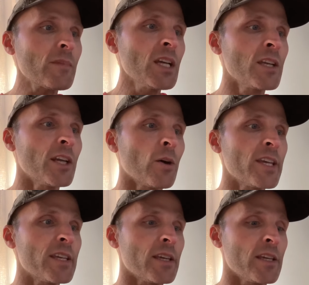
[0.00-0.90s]
You know,
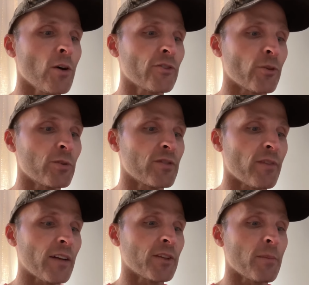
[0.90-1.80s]
he also was
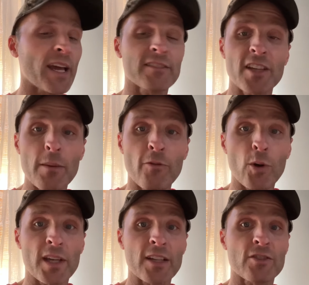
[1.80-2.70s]
involved in a passing game,
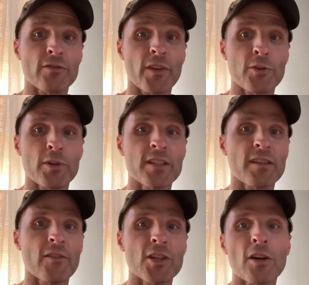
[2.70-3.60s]
4 catches for
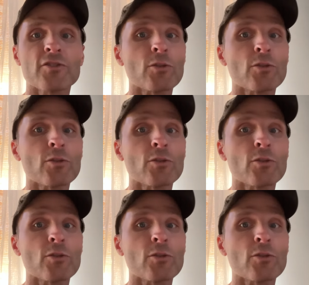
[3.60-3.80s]
37 yards.